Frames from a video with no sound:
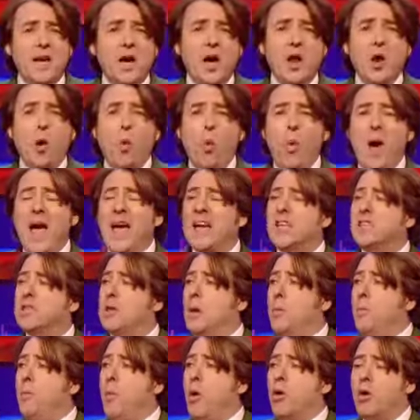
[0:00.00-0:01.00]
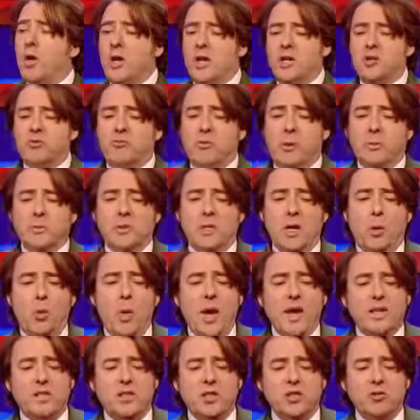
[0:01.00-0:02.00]
kind of wax modelling strips. They're
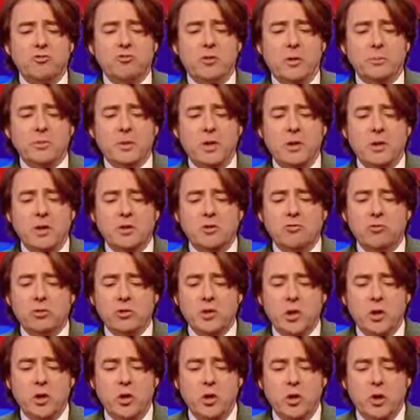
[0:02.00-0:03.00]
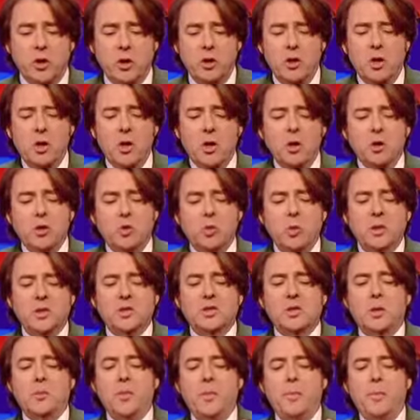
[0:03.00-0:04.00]
waxy strips. They look like straws, and you can
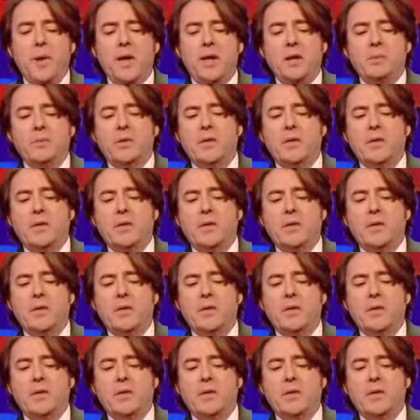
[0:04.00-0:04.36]
twist them and bend them